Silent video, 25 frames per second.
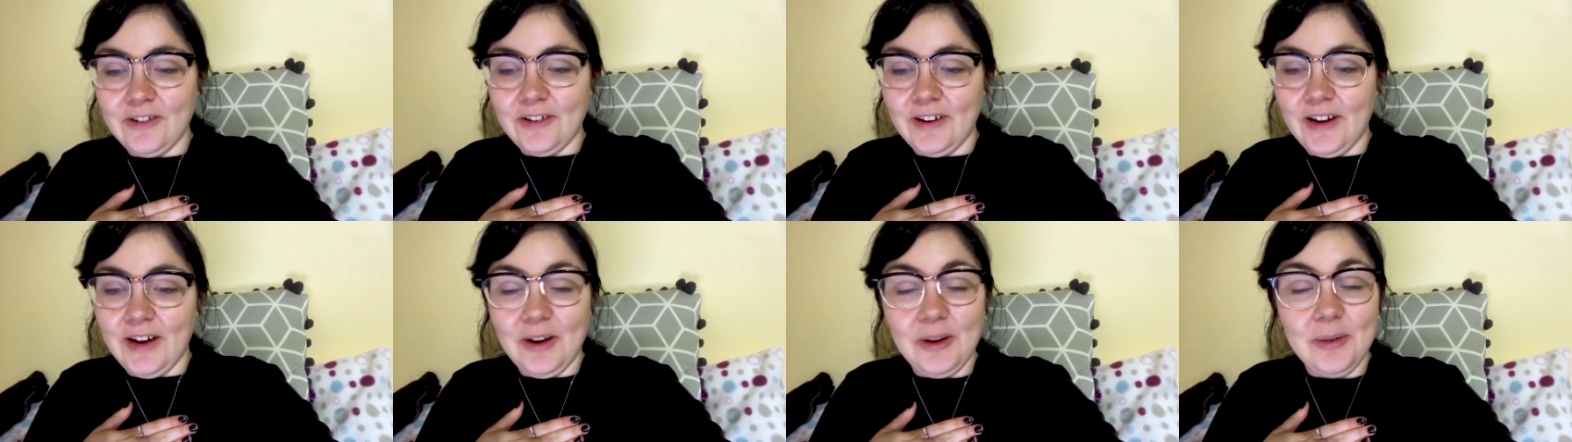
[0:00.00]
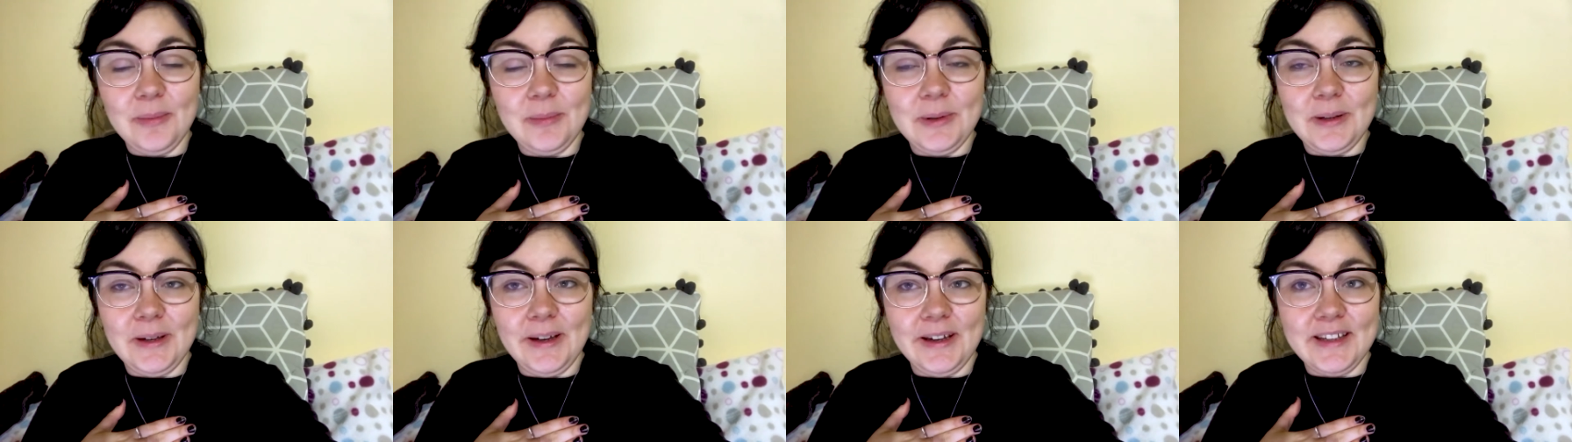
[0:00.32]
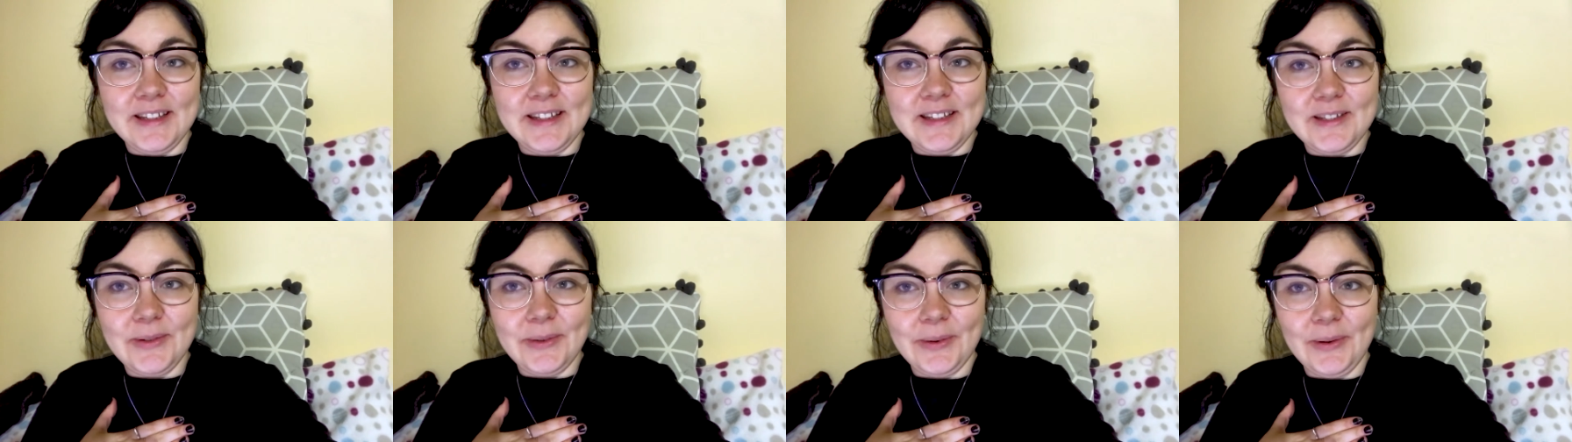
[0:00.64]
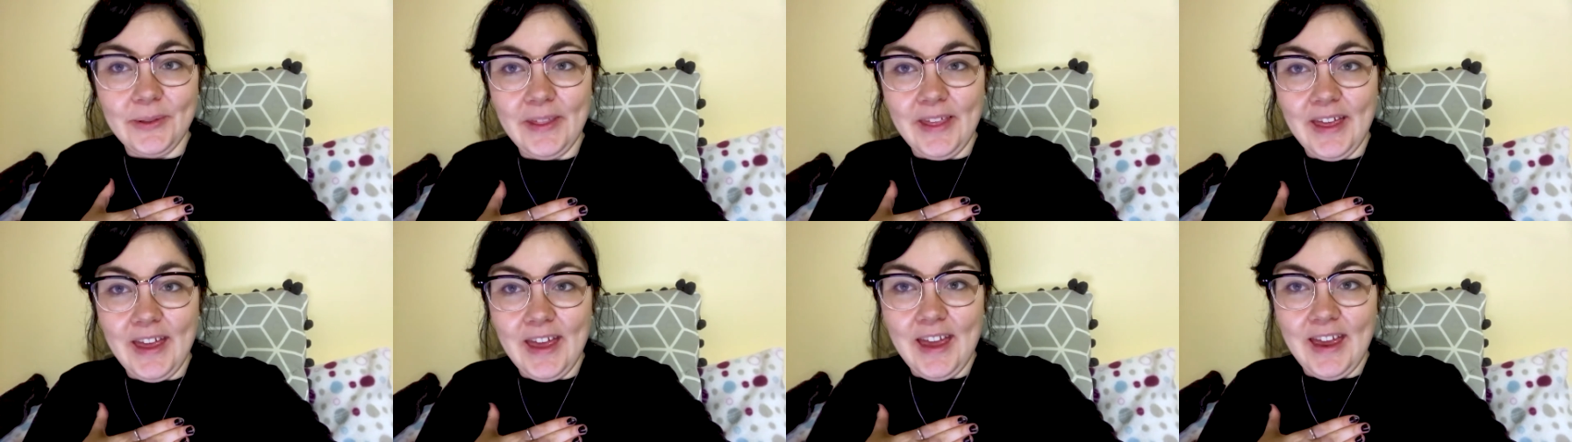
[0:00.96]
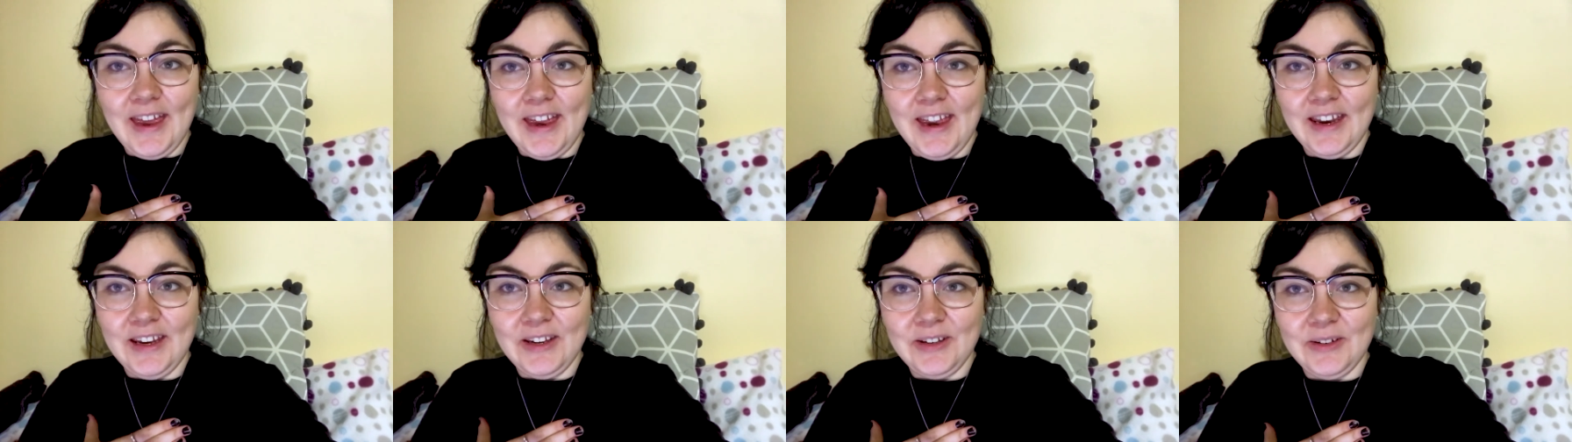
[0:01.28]
I hope you guys saw
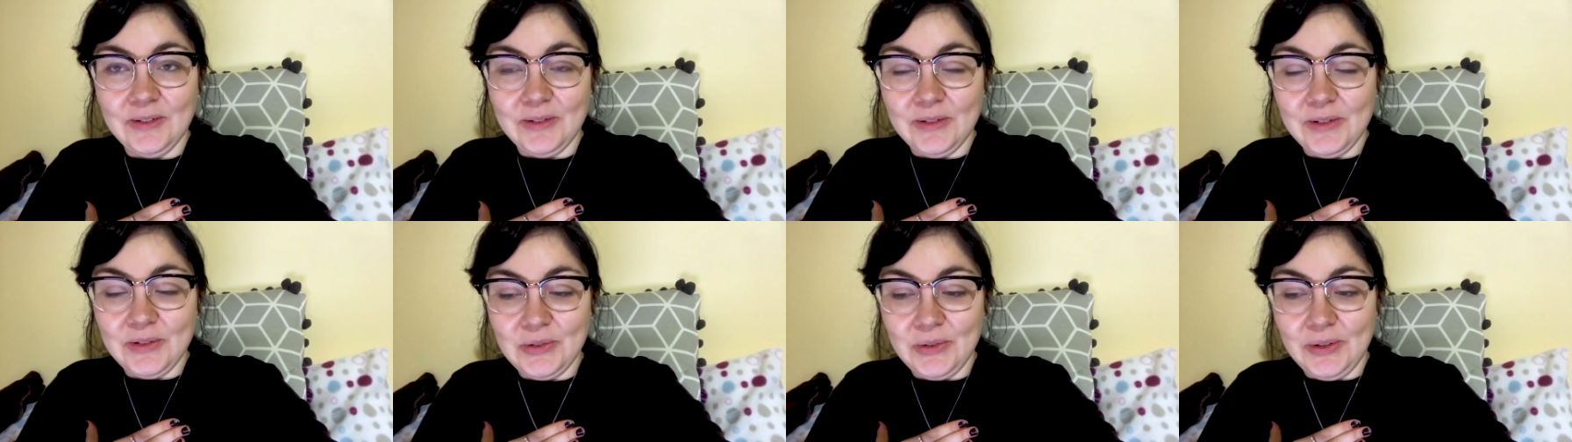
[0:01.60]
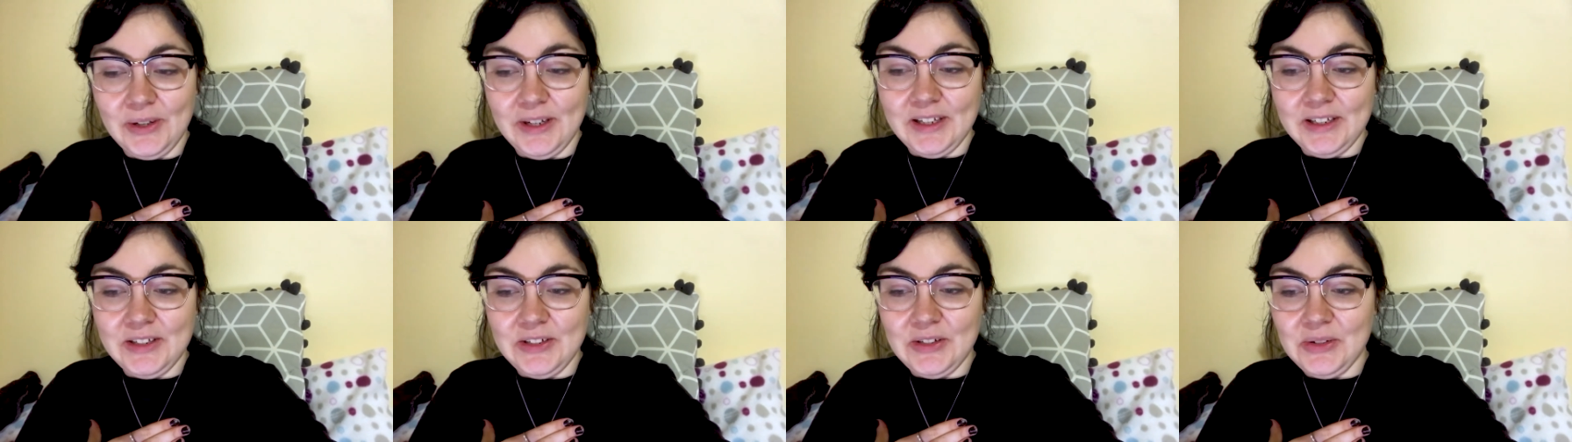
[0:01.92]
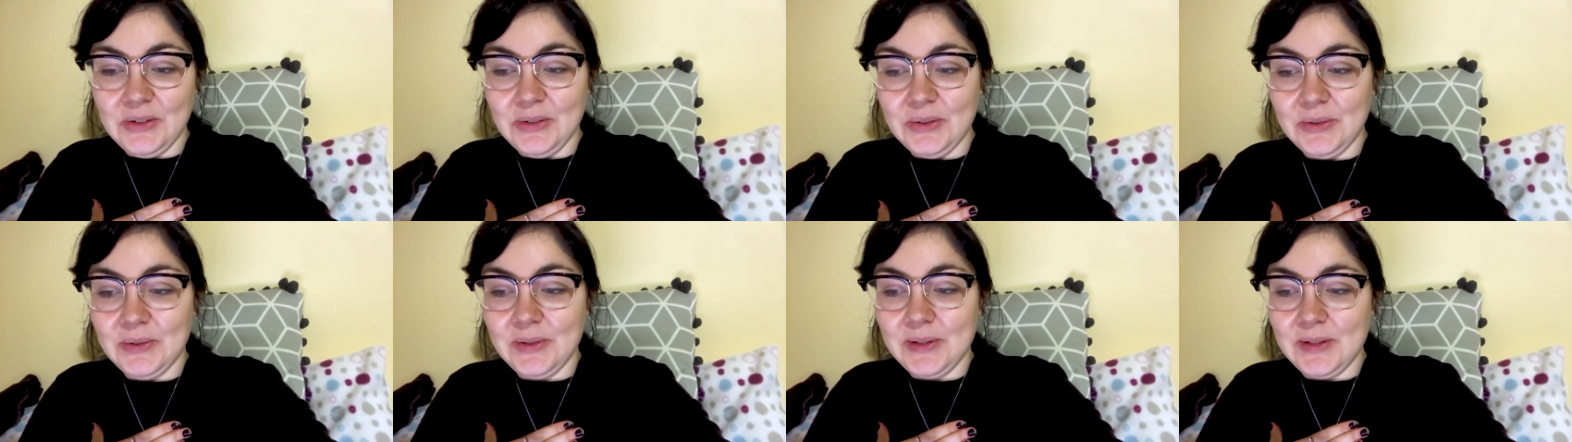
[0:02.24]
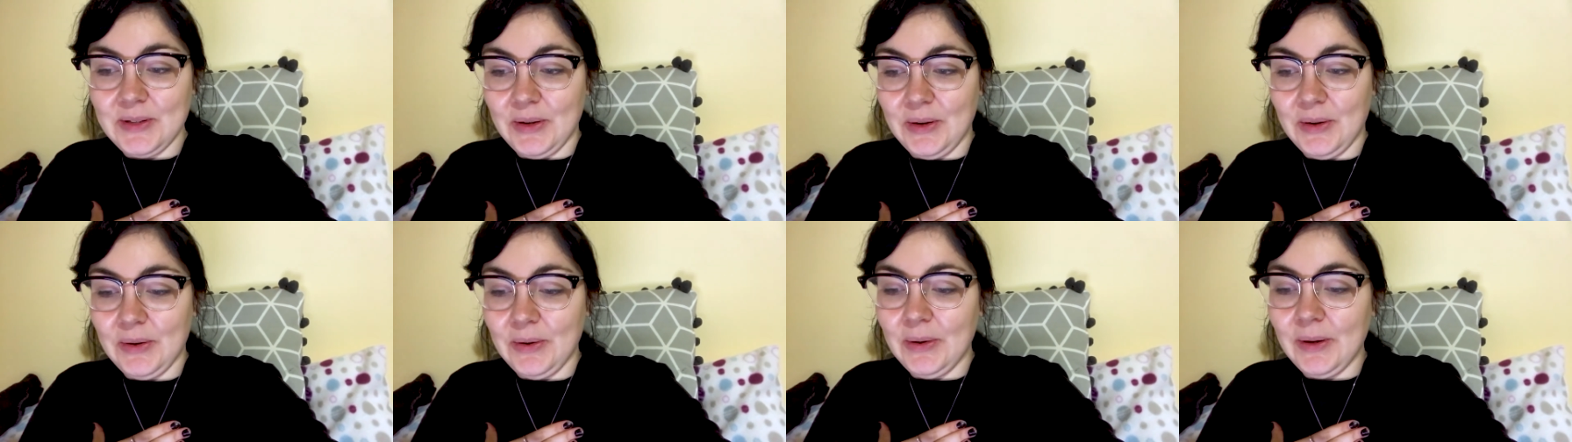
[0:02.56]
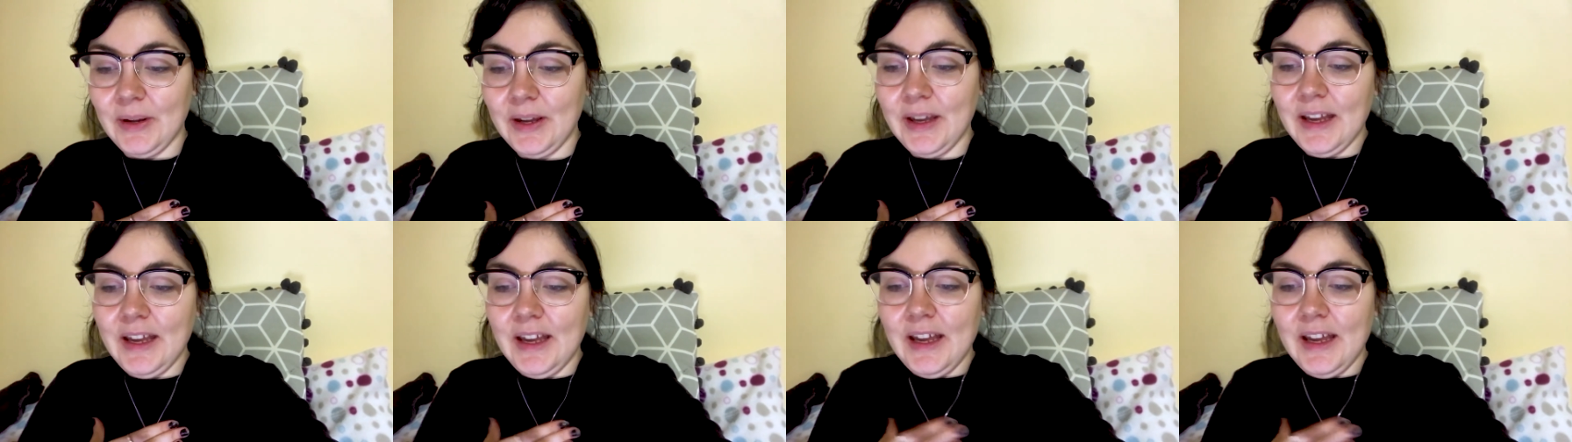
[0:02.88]
that and you enjoyed it too so